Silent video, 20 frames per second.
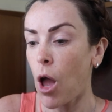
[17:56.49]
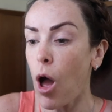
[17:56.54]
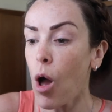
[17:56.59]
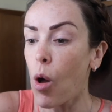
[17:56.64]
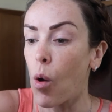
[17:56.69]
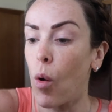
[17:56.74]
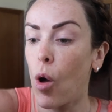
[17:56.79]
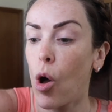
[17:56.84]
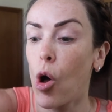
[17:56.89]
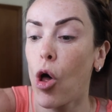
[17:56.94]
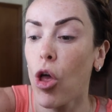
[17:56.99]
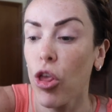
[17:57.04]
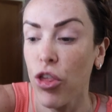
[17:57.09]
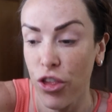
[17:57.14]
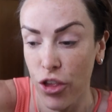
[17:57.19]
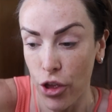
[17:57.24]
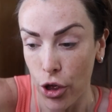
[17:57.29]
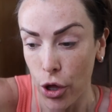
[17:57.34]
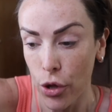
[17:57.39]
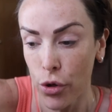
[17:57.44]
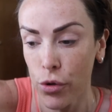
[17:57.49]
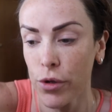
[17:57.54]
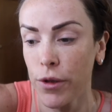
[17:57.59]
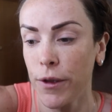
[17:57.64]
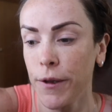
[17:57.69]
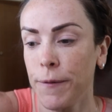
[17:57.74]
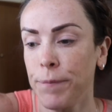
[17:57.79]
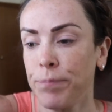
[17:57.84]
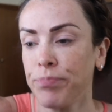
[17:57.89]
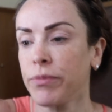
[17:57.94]
Oh, also
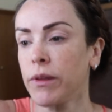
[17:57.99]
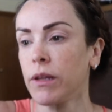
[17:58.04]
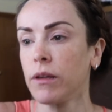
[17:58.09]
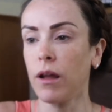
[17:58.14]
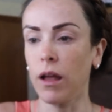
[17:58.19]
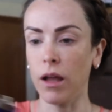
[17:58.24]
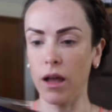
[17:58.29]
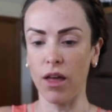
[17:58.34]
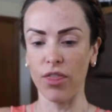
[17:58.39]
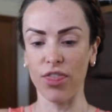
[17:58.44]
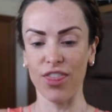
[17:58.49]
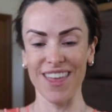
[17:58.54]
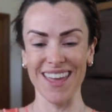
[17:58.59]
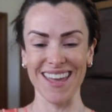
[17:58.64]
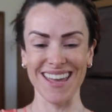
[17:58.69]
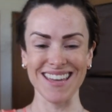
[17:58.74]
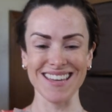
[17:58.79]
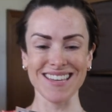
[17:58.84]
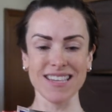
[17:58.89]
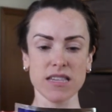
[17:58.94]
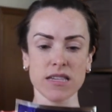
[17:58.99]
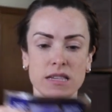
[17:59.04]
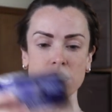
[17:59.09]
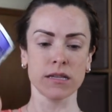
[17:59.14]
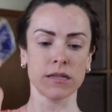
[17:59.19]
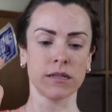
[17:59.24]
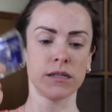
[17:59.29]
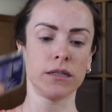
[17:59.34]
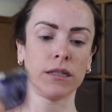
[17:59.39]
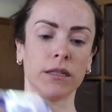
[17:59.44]
I got
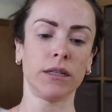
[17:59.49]
these